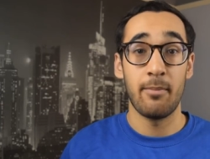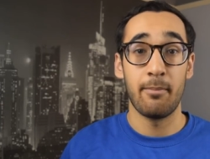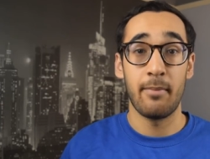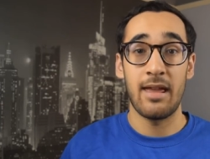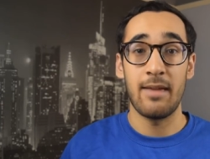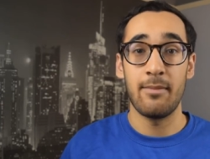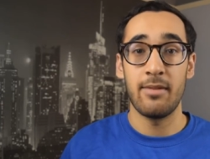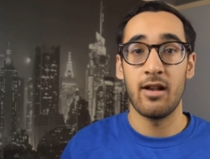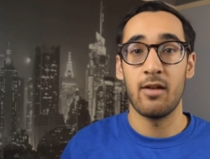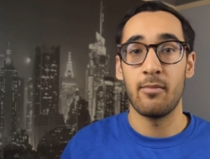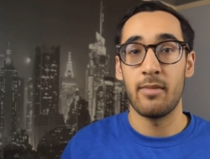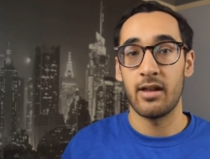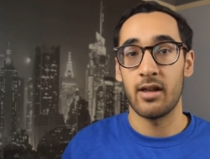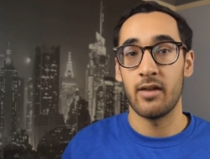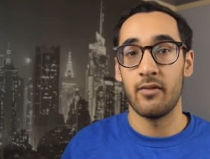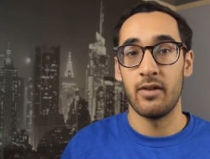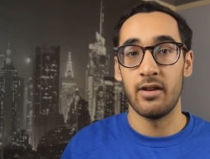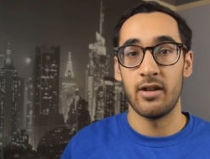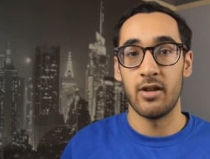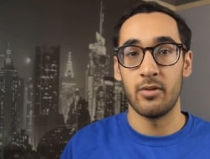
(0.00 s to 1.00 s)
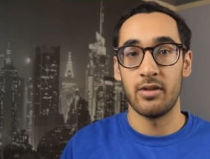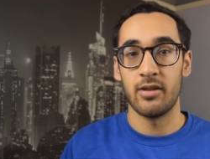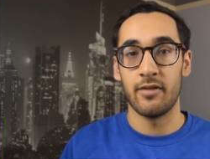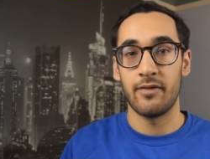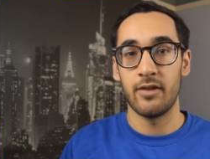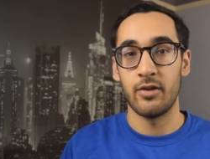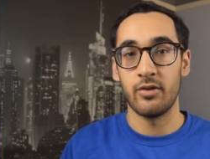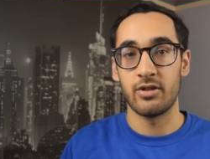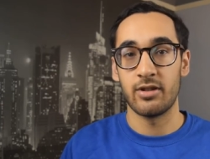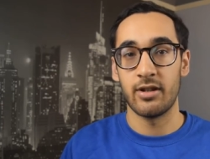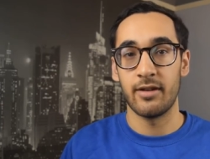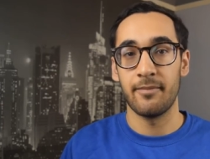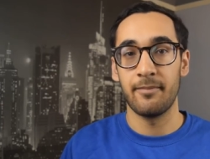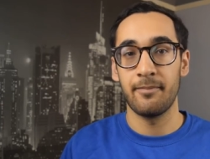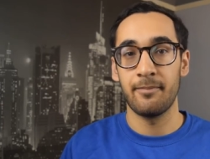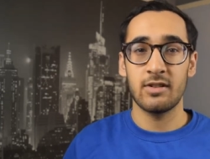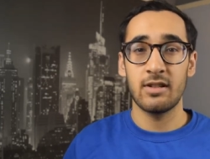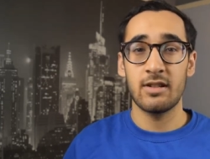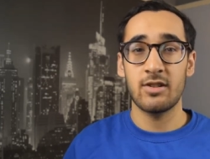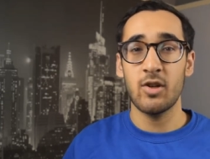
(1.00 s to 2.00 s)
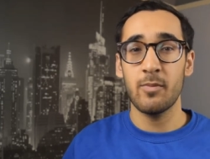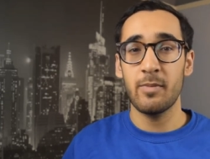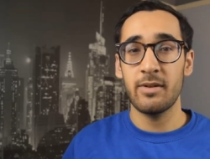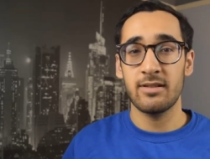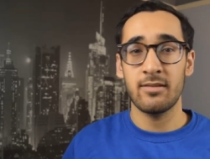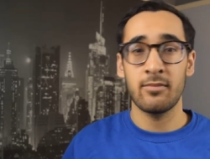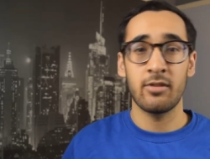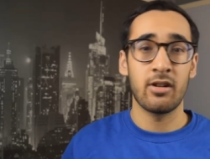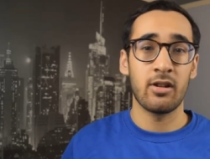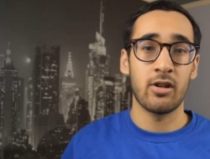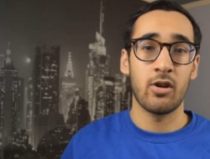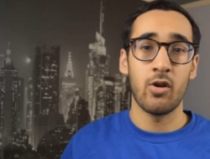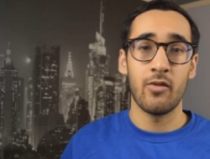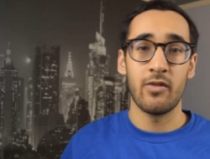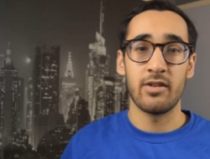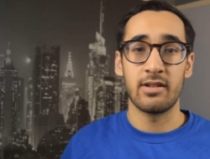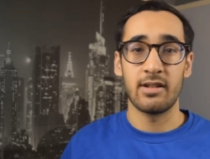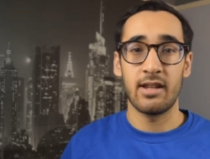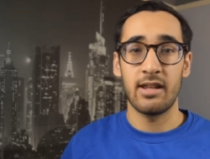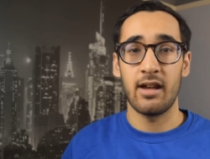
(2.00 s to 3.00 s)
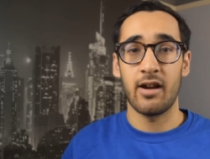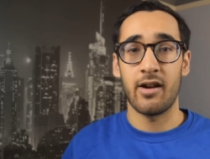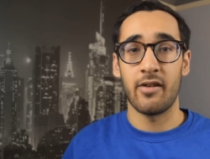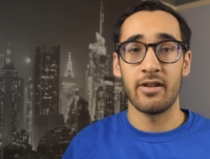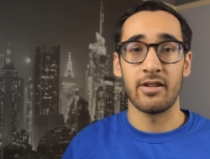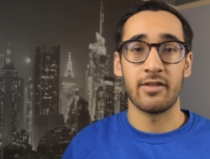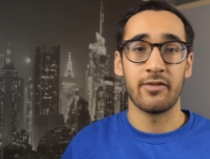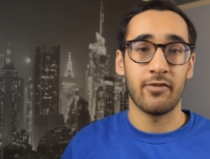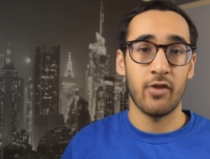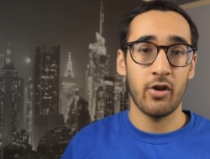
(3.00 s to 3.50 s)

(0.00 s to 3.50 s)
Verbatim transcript: and maybe I'll make a video in the future. So the topics I'm going to go over today are as